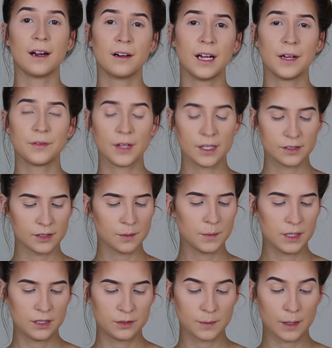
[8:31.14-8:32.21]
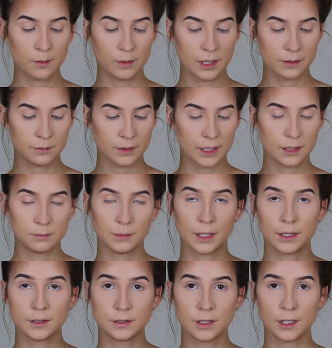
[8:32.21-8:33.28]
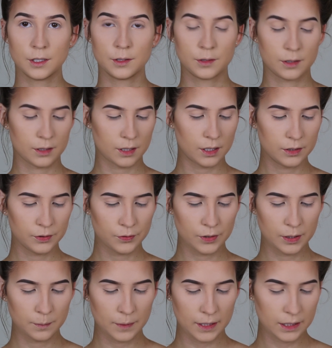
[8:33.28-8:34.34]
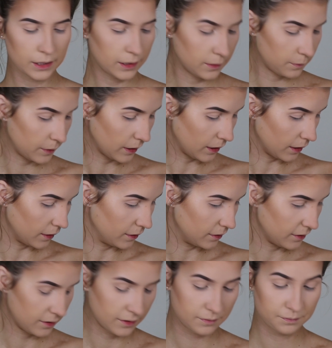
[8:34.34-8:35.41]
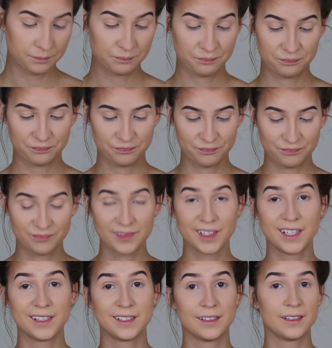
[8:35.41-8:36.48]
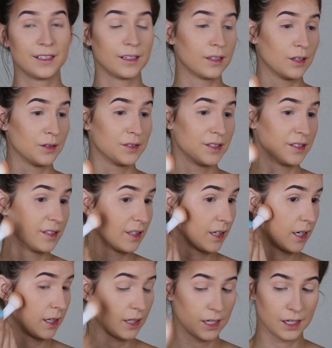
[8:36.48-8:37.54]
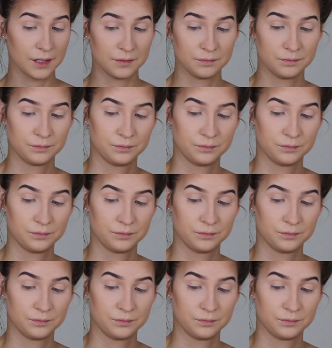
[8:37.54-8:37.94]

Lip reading: I don't have that, so I'm going to use my Wet n Wild Mega Glow contouring palette because this is the closest thing I got.